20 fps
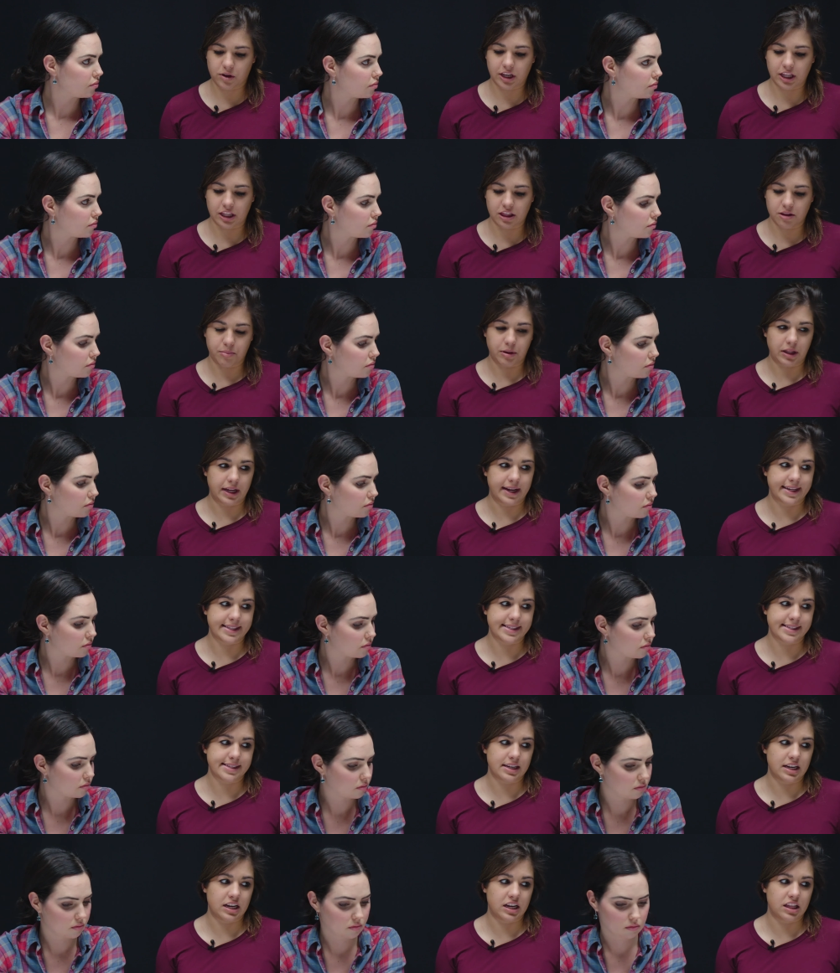Speaker 1: we're getting the
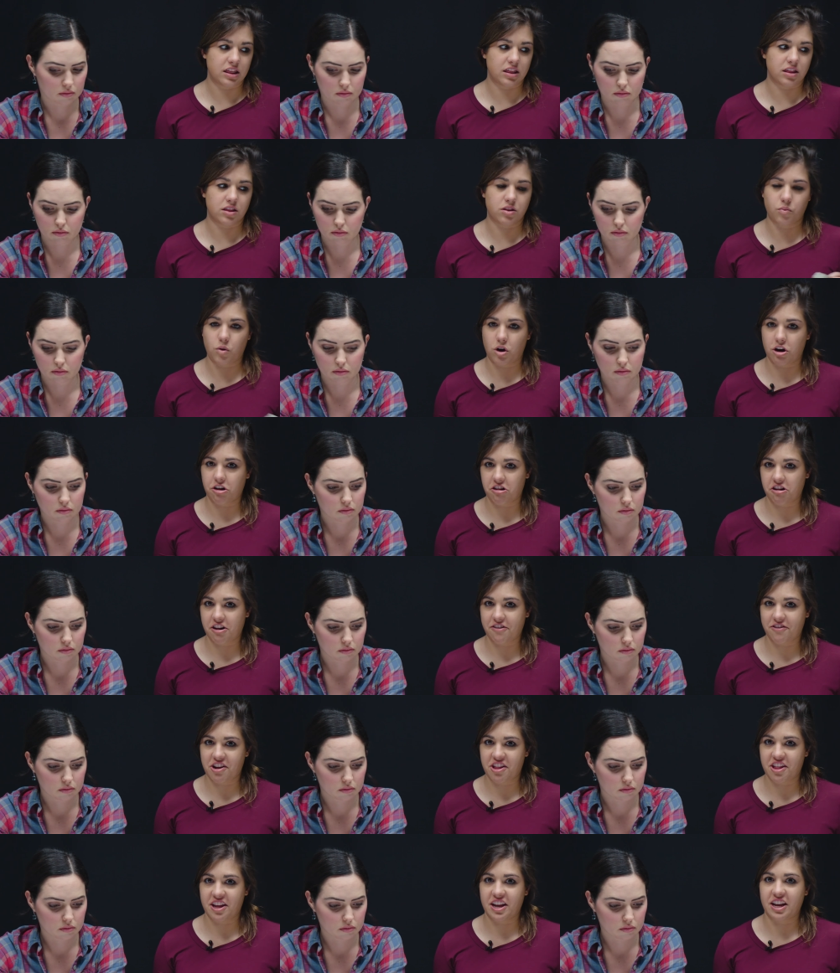plates and the water and
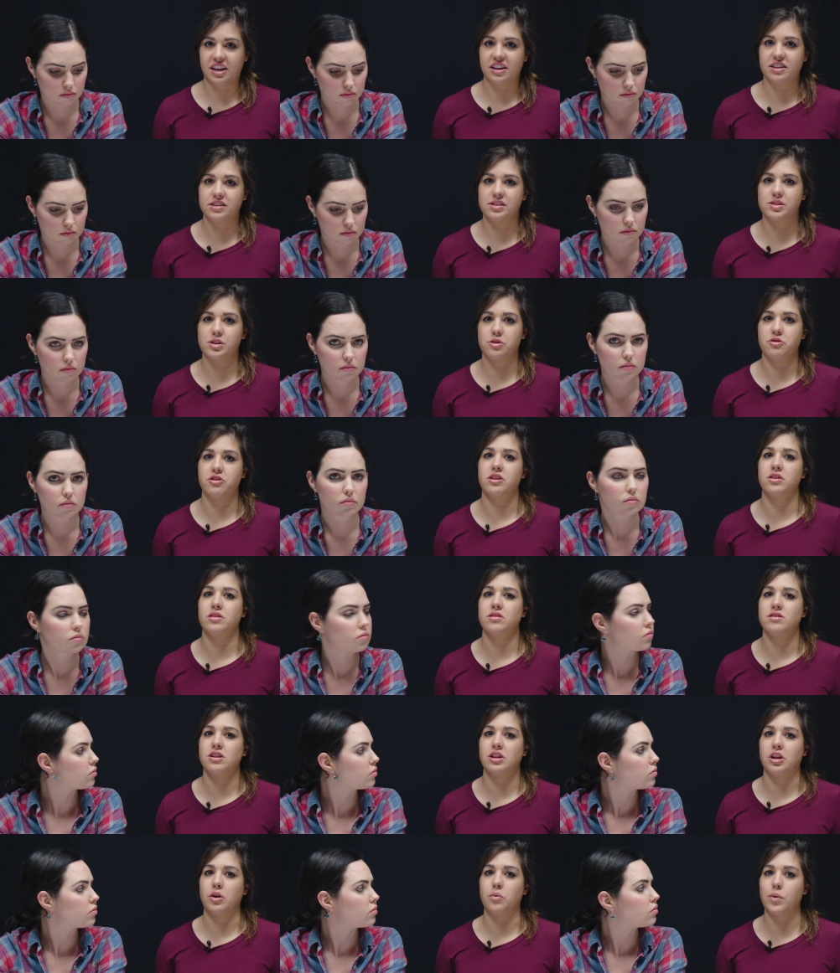everything is so that,
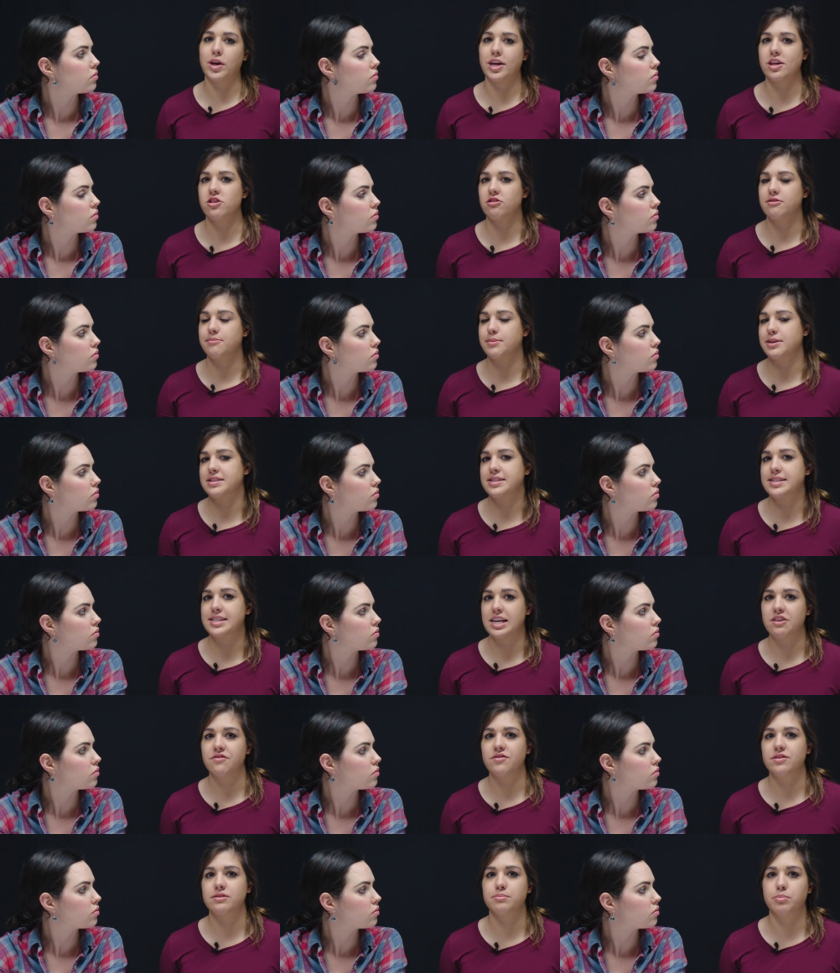you know, we can just be as
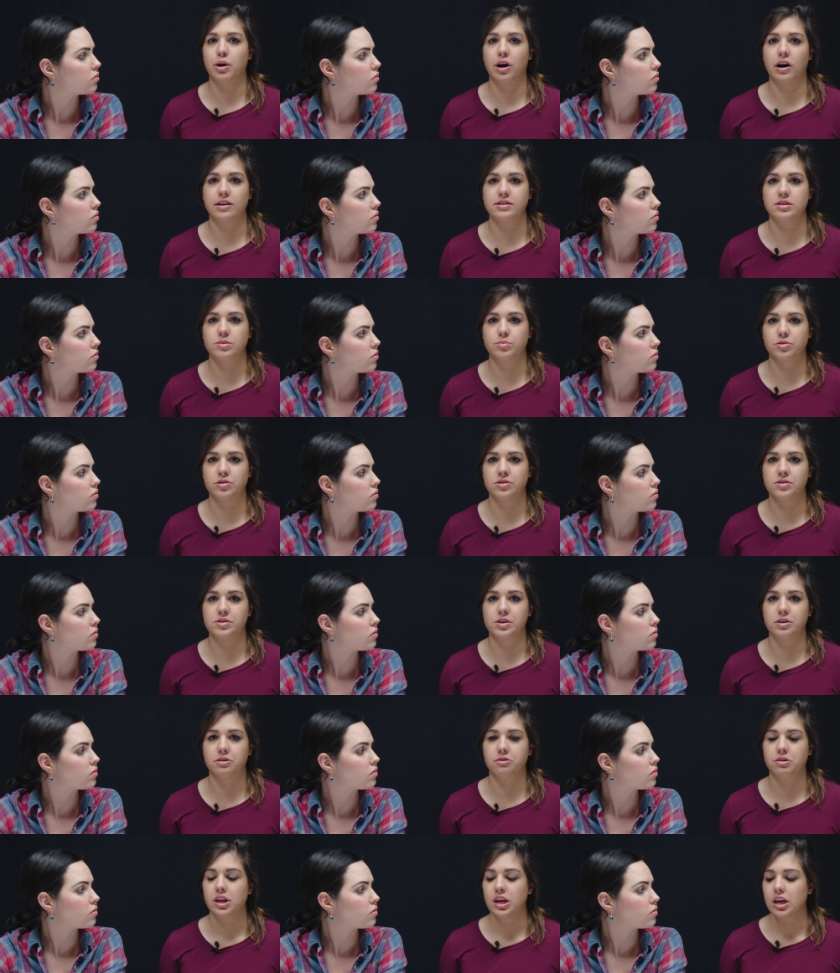safe as possible.
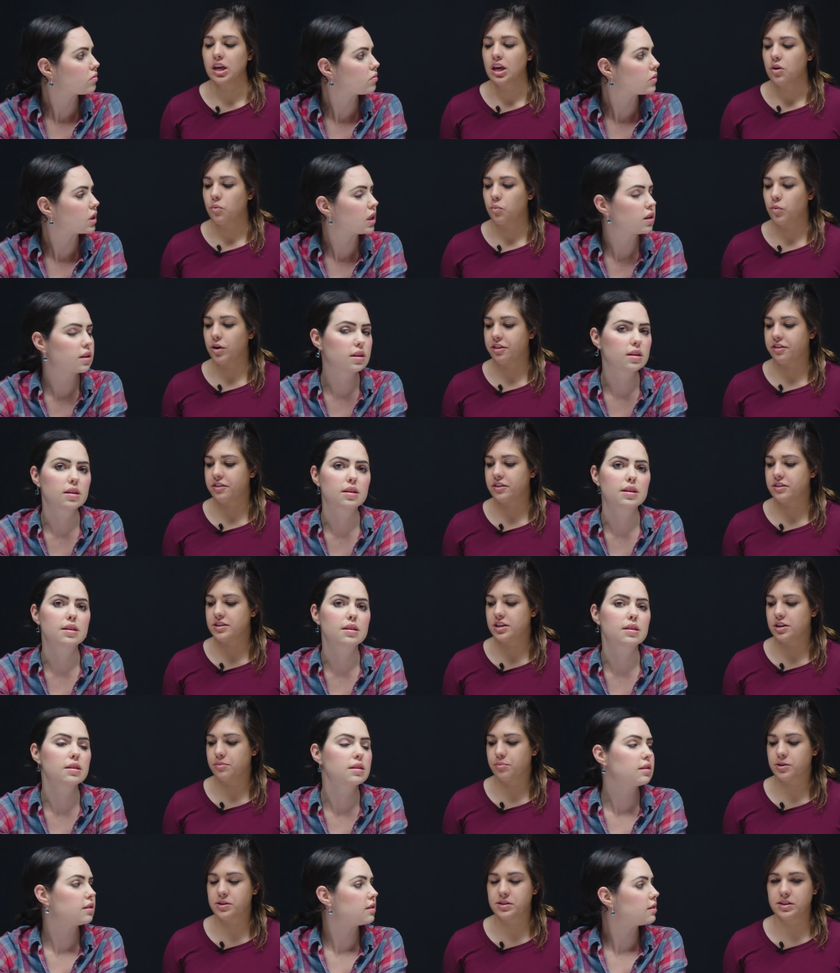So with the
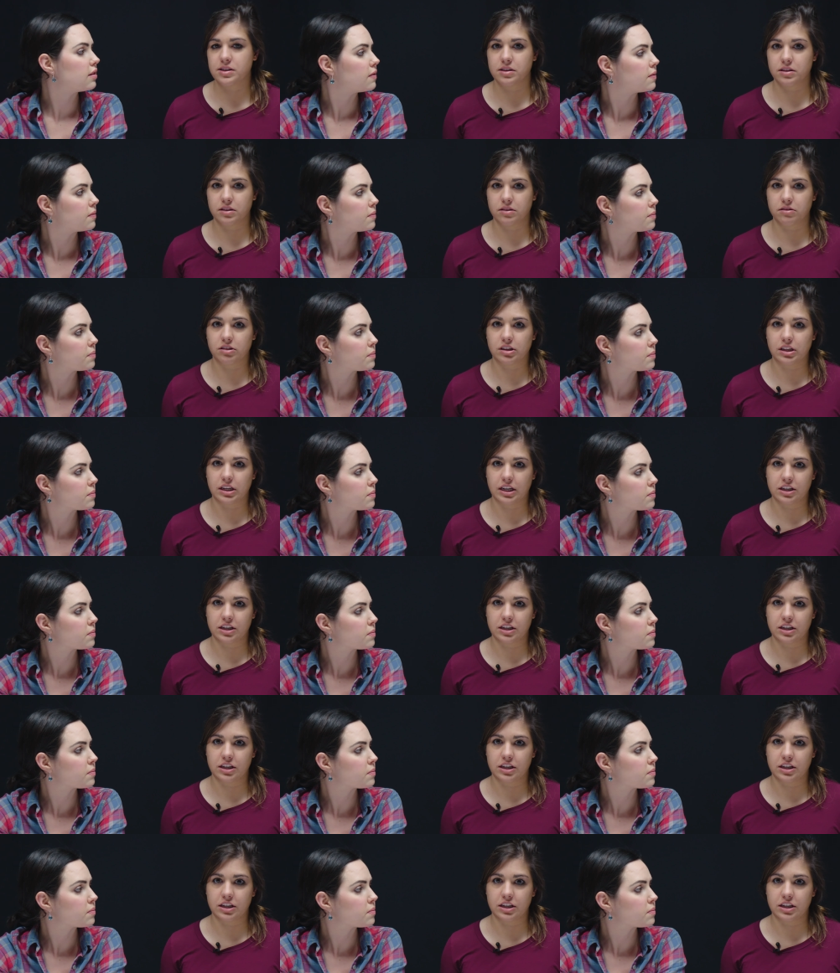10% diluted